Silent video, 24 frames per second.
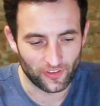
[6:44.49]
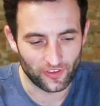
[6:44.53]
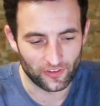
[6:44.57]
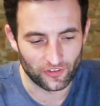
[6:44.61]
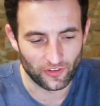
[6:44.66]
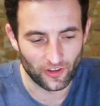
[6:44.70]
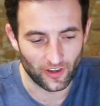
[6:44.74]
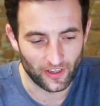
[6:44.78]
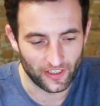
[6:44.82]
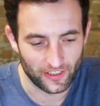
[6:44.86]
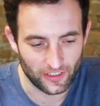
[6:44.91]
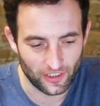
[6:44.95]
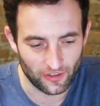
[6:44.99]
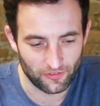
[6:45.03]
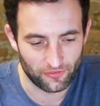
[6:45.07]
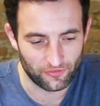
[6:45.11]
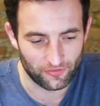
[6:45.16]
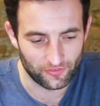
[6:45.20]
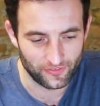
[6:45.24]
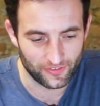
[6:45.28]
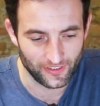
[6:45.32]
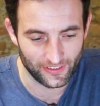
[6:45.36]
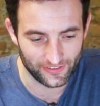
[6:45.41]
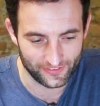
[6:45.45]
there's not
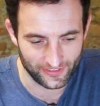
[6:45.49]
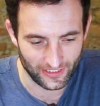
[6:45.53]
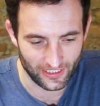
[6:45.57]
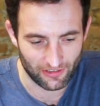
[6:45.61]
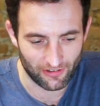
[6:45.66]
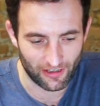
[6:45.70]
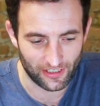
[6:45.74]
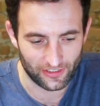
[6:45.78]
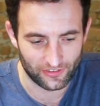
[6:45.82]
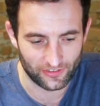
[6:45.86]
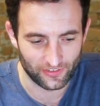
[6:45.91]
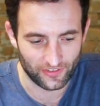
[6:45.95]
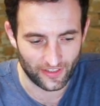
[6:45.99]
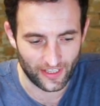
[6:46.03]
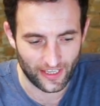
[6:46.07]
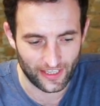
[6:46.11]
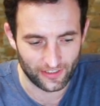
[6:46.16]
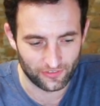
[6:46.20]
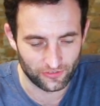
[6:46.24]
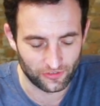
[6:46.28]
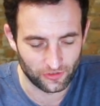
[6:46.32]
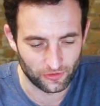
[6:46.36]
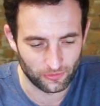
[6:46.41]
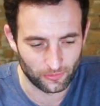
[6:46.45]
enough deceleration
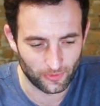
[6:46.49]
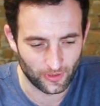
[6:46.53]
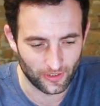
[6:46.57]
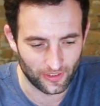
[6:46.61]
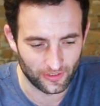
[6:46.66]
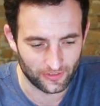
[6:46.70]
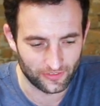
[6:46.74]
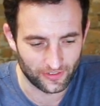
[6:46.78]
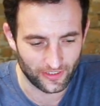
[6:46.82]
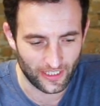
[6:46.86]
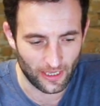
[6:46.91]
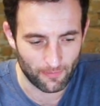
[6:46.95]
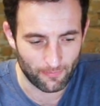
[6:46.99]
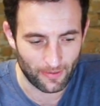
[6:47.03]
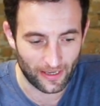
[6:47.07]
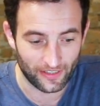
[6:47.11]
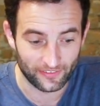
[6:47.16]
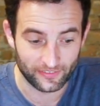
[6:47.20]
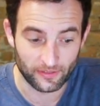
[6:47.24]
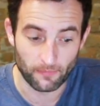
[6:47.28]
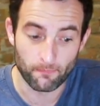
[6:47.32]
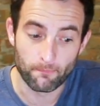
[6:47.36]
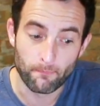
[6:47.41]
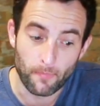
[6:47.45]
there to get
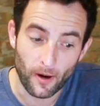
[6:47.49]
past him.